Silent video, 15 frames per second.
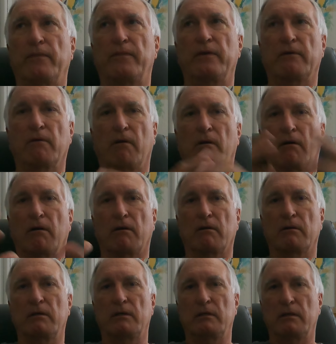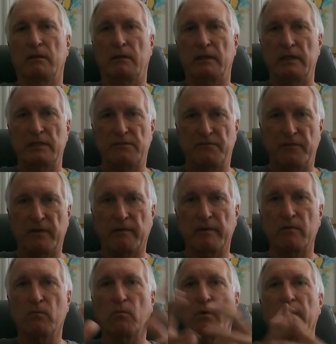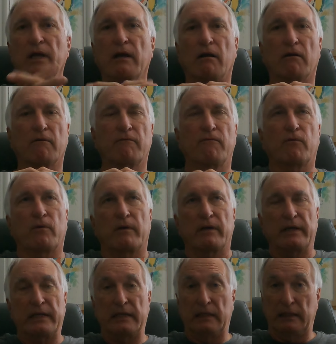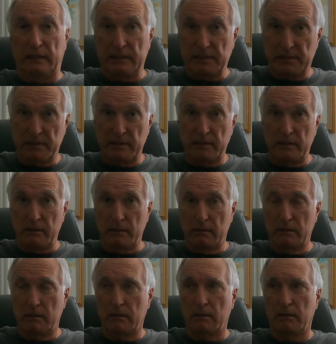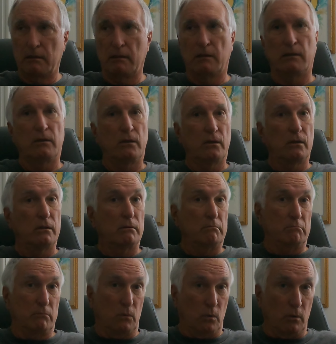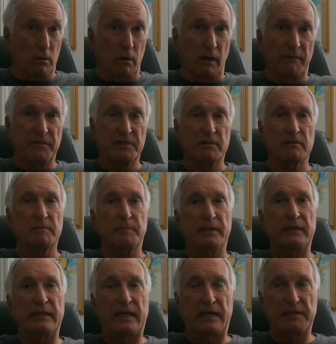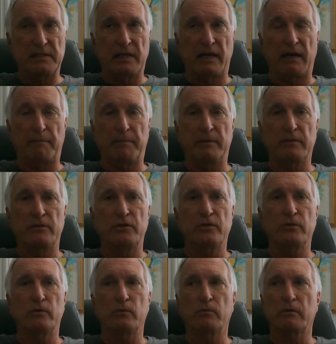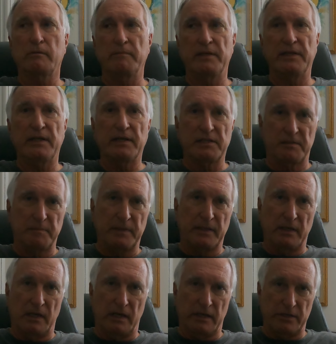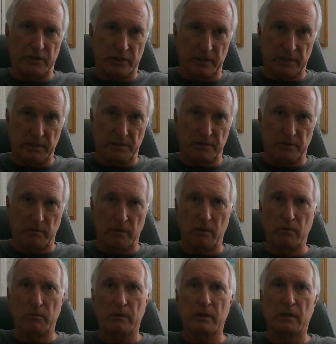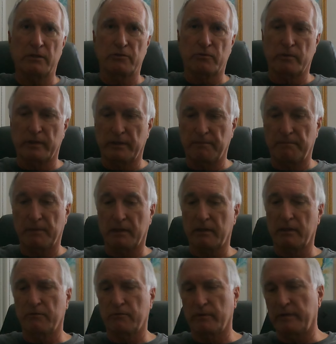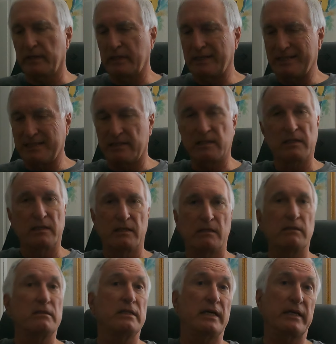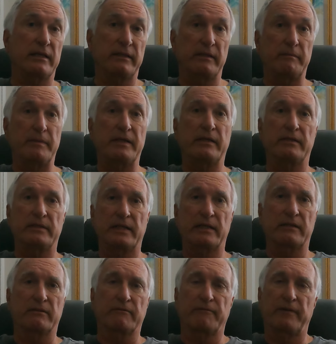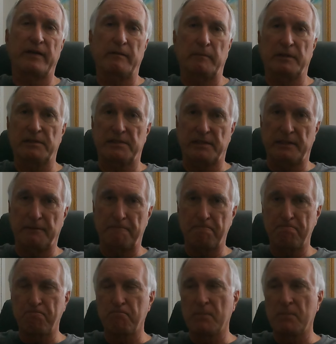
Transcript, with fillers: there are, it's very rare for enlisted or officers, but it has happened to commit espionage against their own country, country that has taken them in, taken their families in.